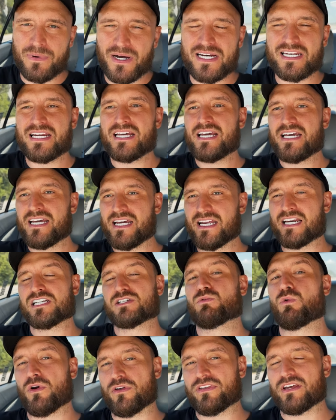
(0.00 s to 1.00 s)
but it
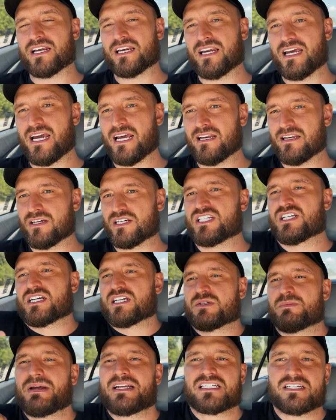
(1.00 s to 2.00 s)
is worth it. And it's
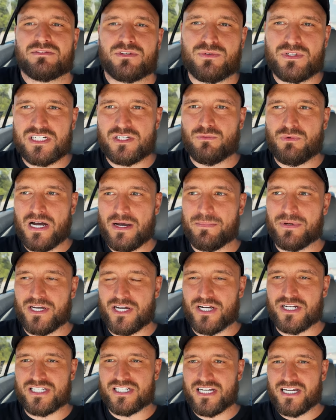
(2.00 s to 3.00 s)
expensive, the reason why,
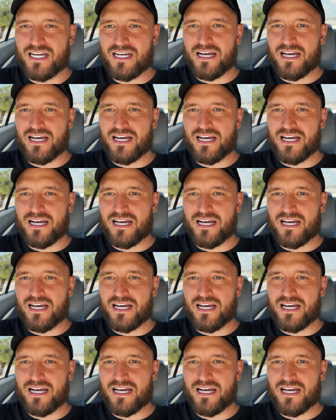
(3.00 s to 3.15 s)
because